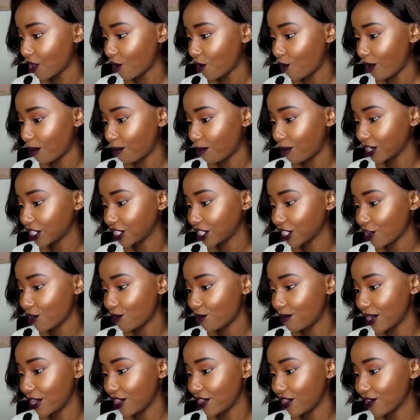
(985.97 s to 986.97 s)
Wabosha
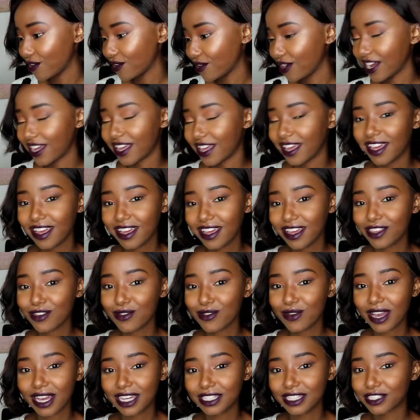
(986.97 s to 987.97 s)
umenyoa. Hey,
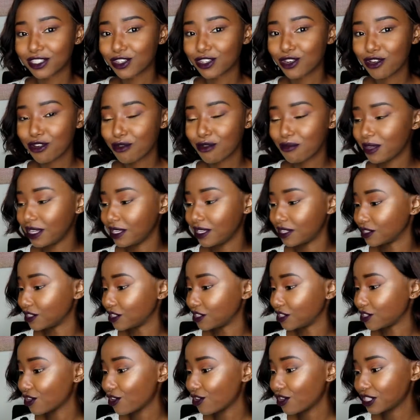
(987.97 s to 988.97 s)
you guys know me
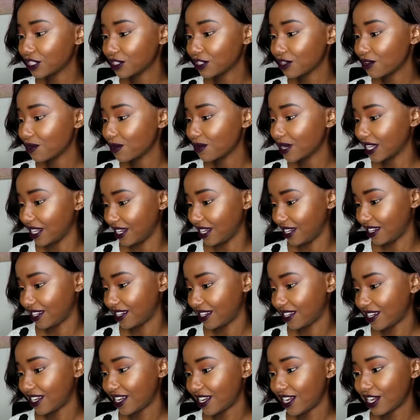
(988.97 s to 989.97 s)
so well.
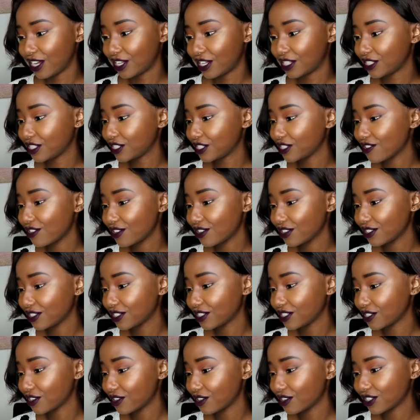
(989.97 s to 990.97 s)
So
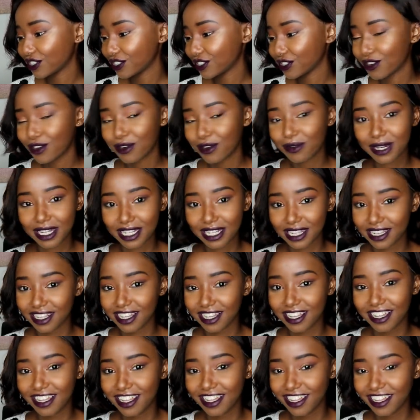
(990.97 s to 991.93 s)
well.